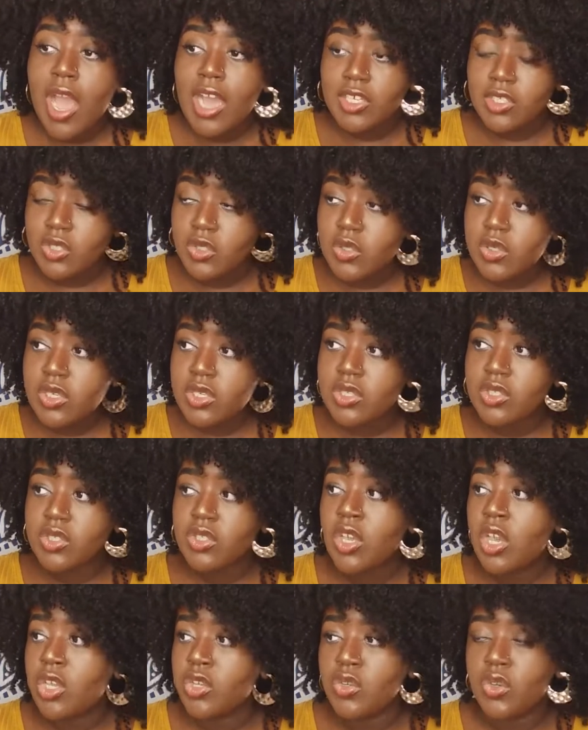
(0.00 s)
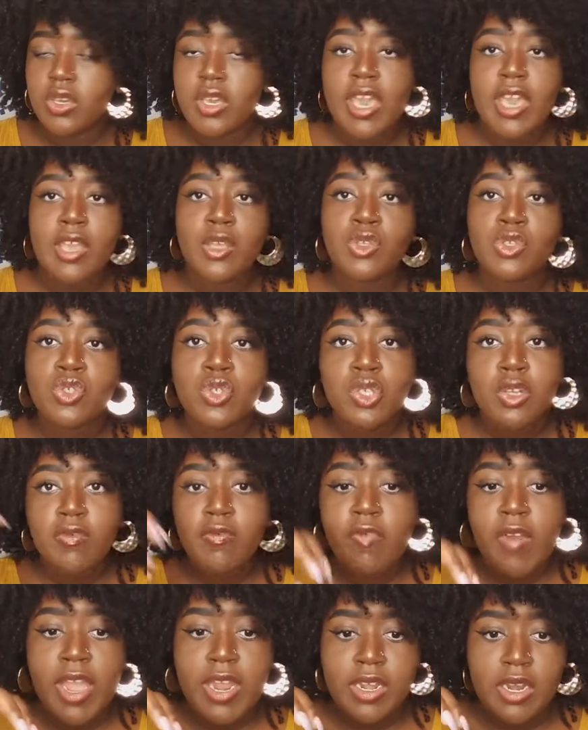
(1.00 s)
As soon as you get your student
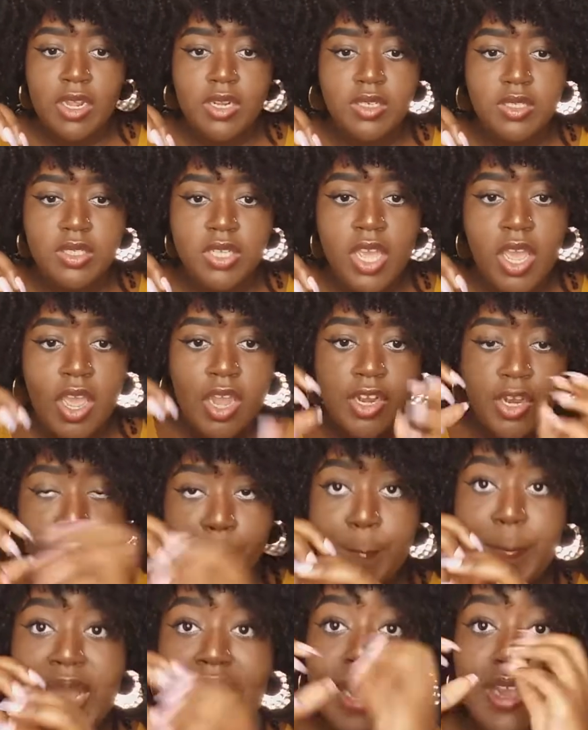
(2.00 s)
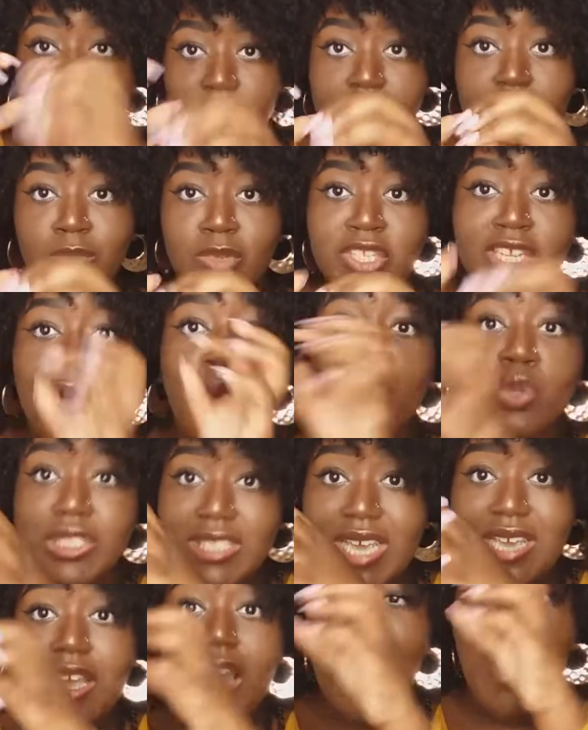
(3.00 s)
finance, the bank themselves will
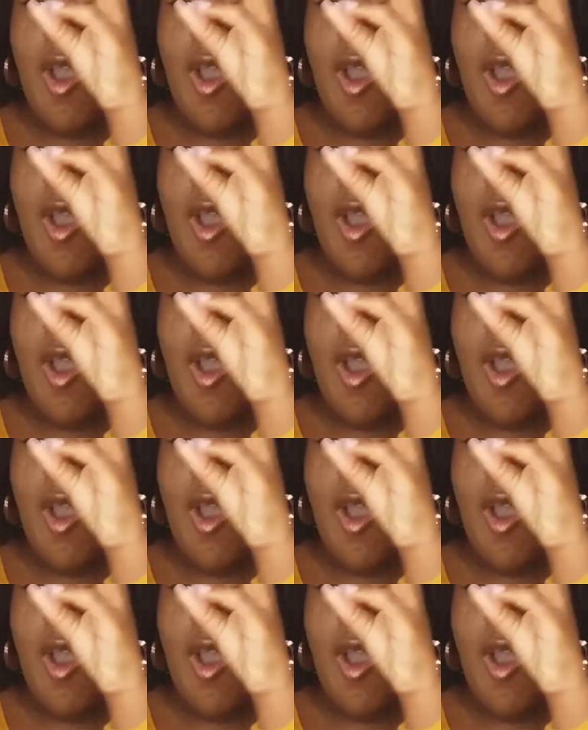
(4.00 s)
take